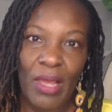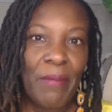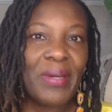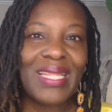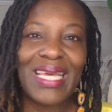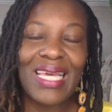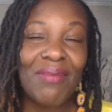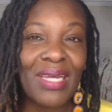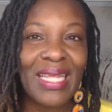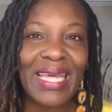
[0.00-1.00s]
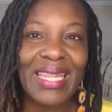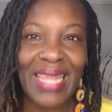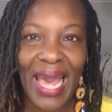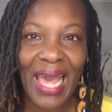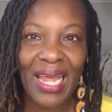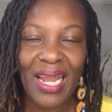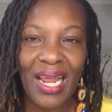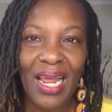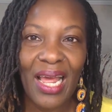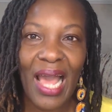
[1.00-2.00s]
But even in that,
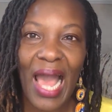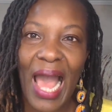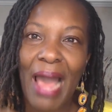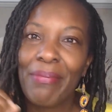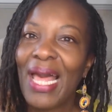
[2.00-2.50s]
I'm